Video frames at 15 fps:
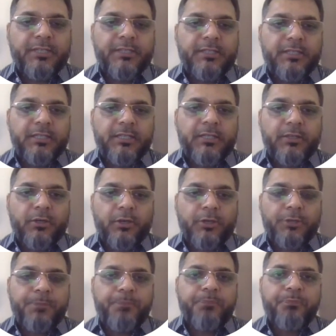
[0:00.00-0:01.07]
the
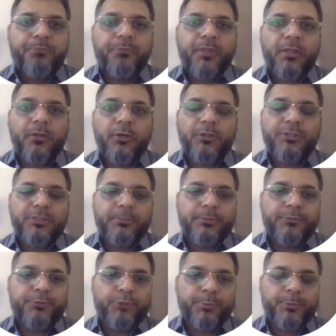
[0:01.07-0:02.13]
clause number
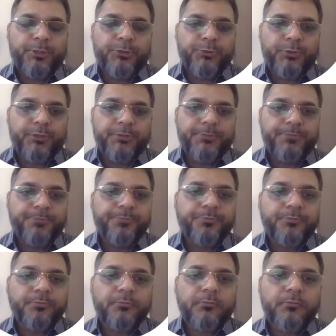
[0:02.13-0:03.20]
4.1,
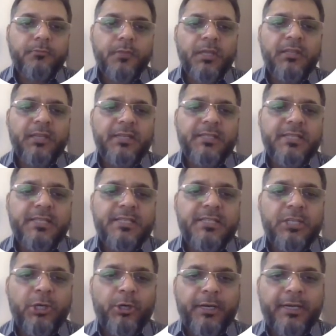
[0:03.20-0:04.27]
that says the
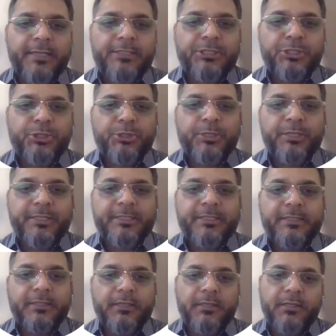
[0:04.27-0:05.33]
organization shall
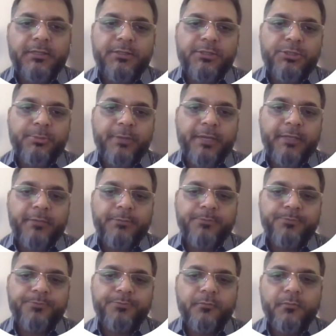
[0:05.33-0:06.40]
determine
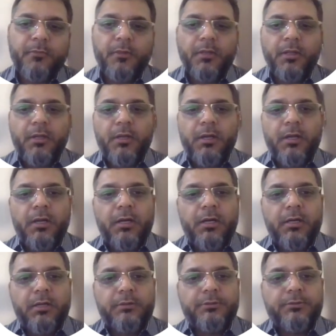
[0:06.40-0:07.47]

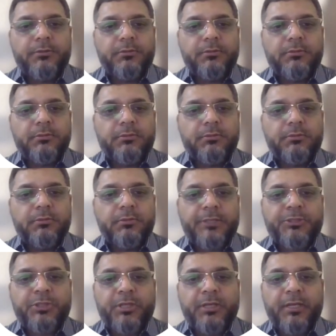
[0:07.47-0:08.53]
uh,
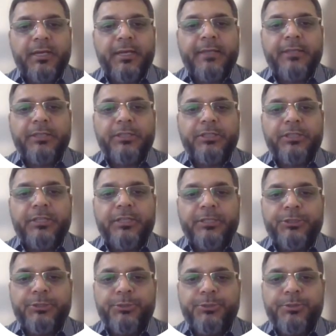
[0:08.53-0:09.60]
external and internal
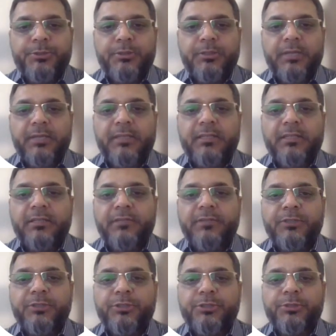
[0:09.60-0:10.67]
issues that are relevant
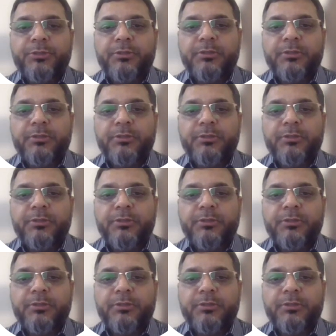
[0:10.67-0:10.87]
to its